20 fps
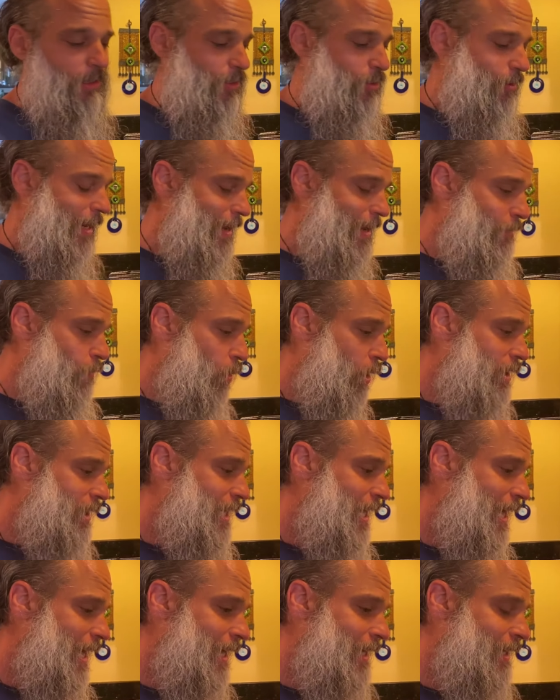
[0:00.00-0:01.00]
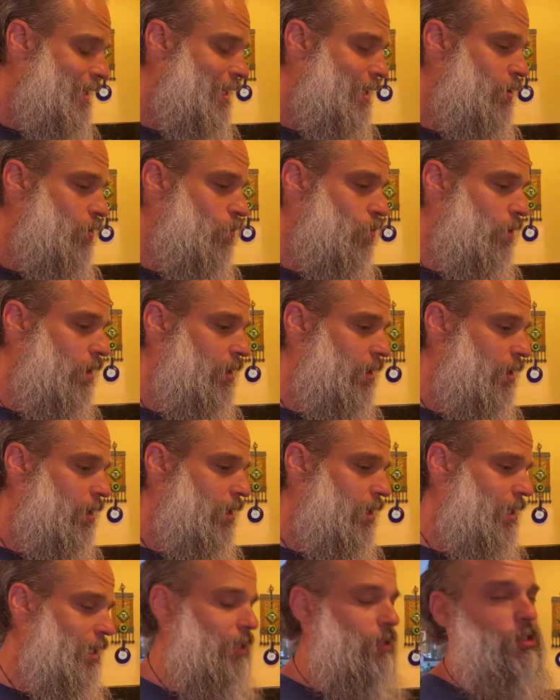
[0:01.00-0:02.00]
So I have one cat that's
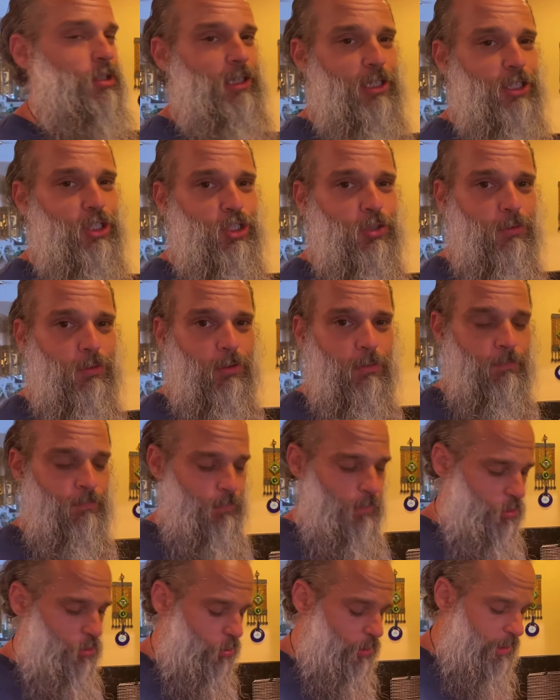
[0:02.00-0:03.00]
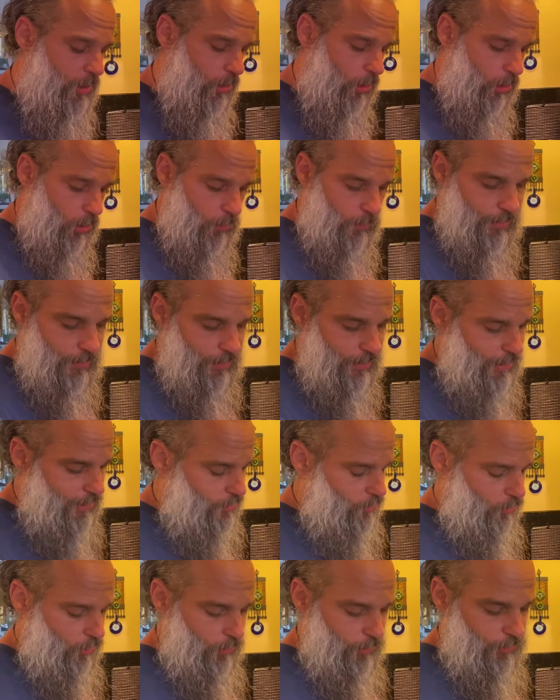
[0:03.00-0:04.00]
really instinctual, so he always
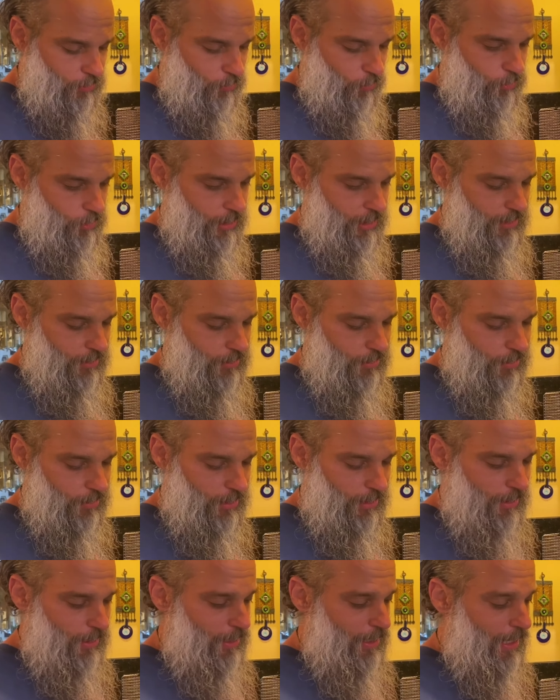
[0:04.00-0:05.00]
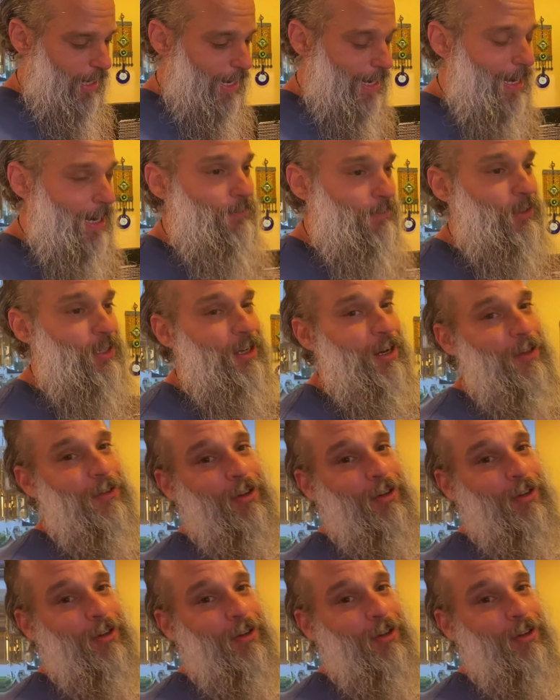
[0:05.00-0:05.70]
eats all his organs. I have the other